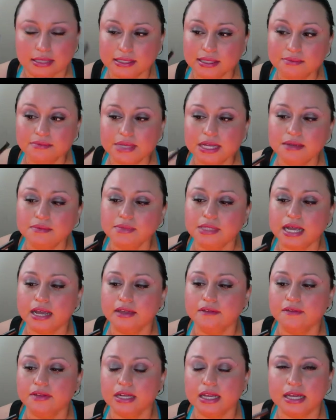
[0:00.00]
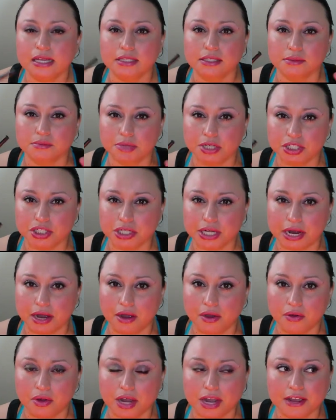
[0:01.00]
sometimes I even like smudge it
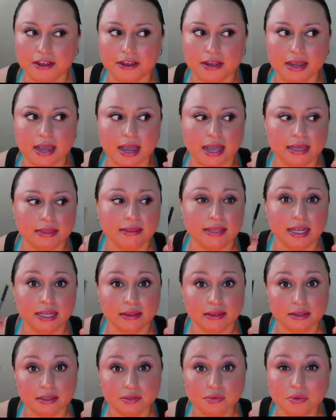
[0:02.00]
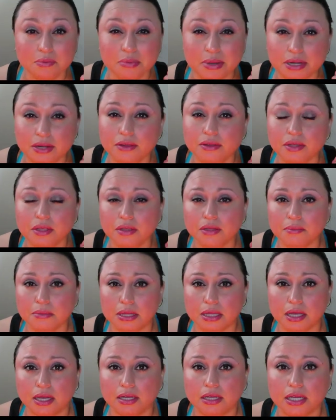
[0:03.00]
out. I like this one better than the
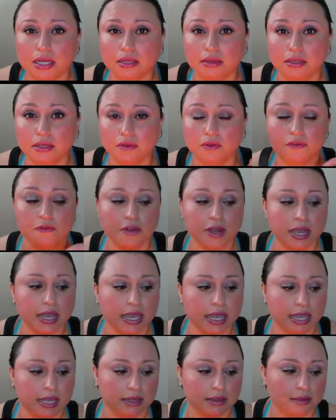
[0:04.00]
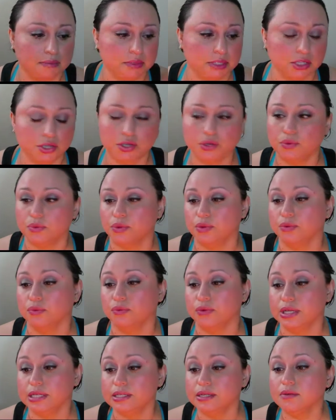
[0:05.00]
Milani Liquify, and let me tell you the
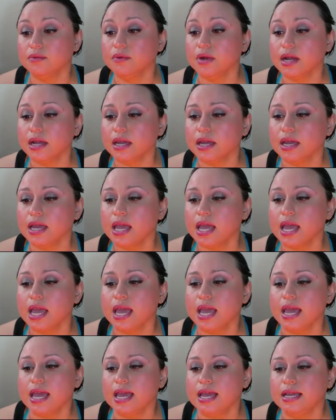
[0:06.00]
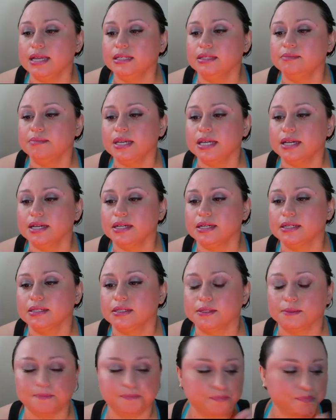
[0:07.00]
reason why is
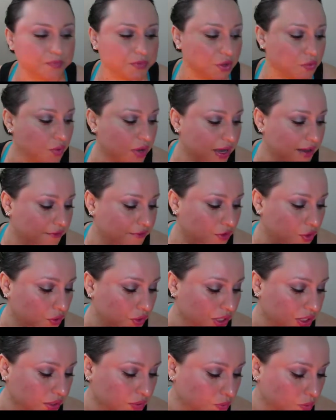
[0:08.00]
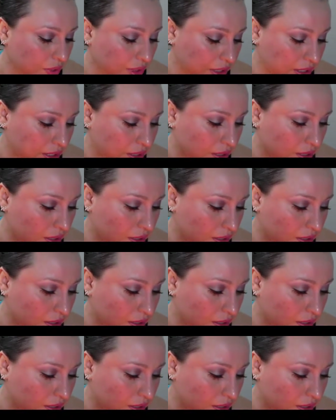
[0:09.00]
because what I've noticed with the